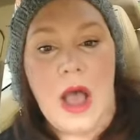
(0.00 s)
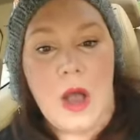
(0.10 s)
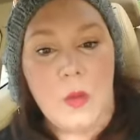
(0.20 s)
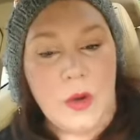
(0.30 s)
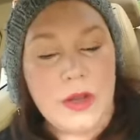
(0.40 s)

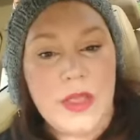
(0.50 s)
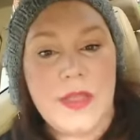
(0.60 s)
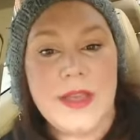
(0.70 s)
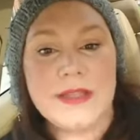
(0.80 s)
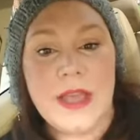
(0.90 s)
One of the
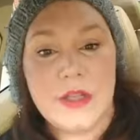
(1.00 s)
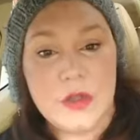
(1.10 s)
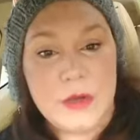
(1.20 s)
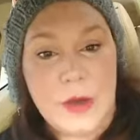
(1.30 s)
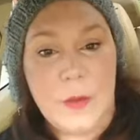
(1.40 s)
things I do
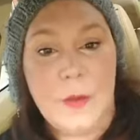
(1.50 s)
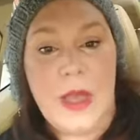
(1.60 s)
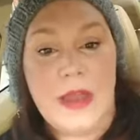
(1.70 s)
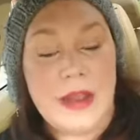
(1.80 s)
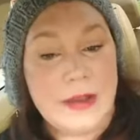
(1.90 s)
know,
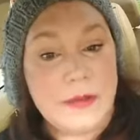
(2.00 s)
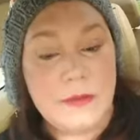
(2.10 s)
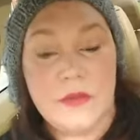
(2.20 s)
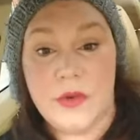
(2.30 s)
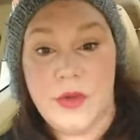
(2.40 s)

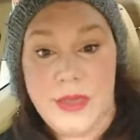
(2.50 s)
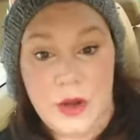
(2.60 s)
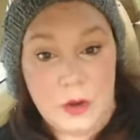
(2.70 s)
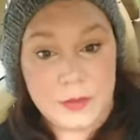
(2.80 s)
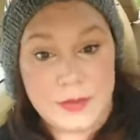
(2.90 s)
for
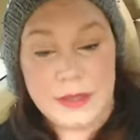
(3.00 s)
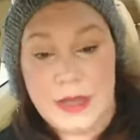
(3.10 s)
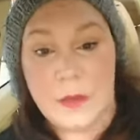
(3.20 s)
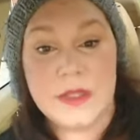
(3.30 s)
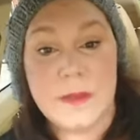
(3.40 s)
years, and
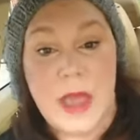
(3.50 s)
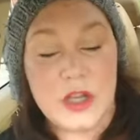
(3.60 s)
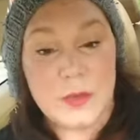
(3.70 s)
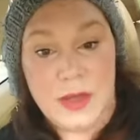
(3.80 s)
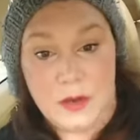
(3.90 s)
I was a
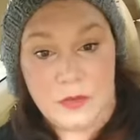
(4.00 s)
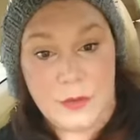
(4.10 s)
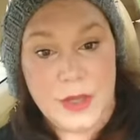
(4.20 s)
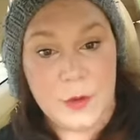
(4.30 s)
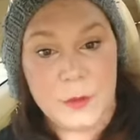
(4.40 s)
matchmaker for
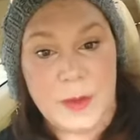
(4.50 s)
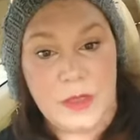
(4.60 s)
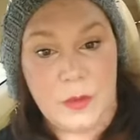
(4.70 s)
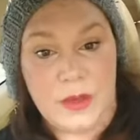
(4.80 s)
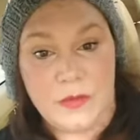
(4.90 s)
years, by
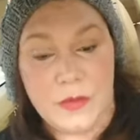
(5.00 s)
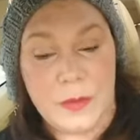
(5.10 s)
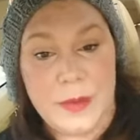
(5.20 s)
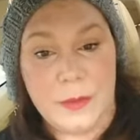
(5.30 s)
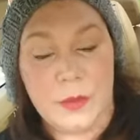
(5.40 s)
the way, for the
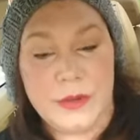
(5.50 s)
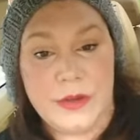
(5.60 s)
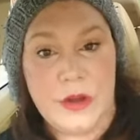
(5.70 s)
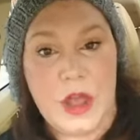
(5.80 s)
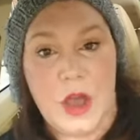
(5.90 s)
people who
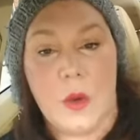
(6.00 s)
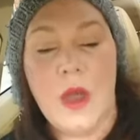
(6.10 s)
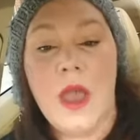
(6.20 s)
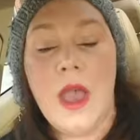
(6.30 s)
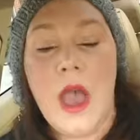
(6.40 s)
didn't know,
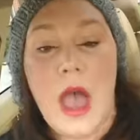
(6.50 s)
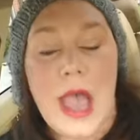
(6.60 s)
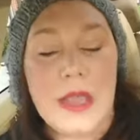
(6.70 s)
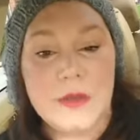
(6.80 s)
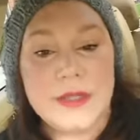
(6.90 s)
I
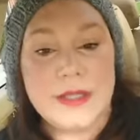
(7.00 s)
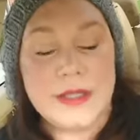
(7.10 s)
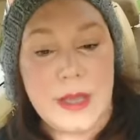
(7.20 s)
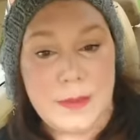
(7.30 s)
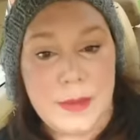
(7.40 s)
used to
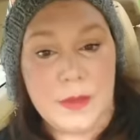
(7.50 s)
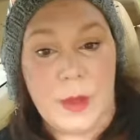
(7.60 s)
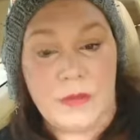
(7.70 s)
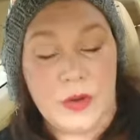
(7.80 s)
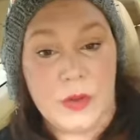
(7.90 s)
set people
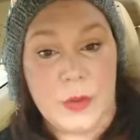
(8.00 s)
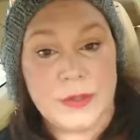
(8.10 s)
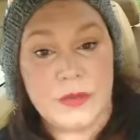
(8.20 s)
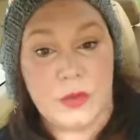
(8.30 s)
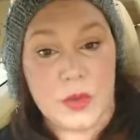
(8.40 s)
up for close
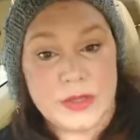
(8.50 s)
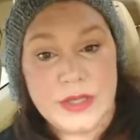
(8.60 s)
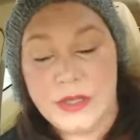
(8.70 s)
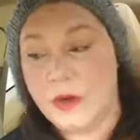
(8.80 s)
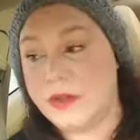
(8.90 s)
to
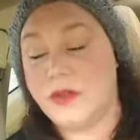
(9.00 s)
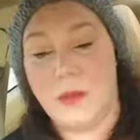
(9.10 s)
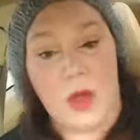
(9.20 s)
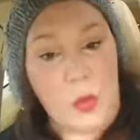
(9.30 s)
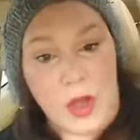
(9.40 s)
14 years from
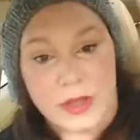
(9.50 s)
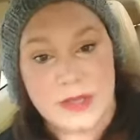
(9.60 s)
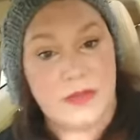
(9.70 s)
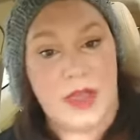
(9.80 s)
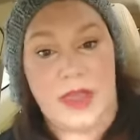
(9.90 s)
all walks
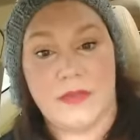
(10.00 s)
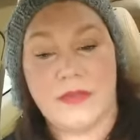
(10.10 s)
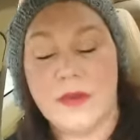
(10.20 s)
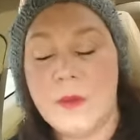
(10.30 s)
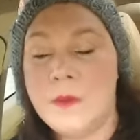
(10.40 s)
of life.
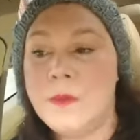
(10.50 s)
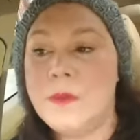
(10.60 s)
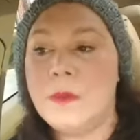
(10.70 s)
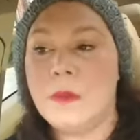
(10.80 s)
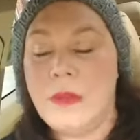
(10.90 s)

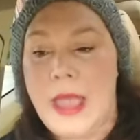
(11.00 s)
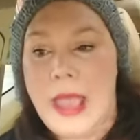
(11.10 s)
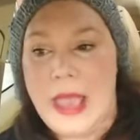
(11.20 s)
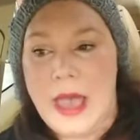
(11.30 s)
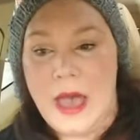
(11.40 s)

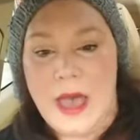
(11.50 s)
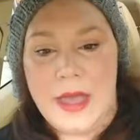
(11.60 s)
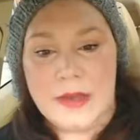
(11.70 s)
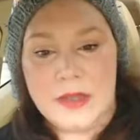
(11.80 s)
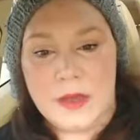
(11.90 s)

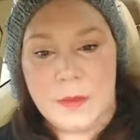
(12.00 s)
And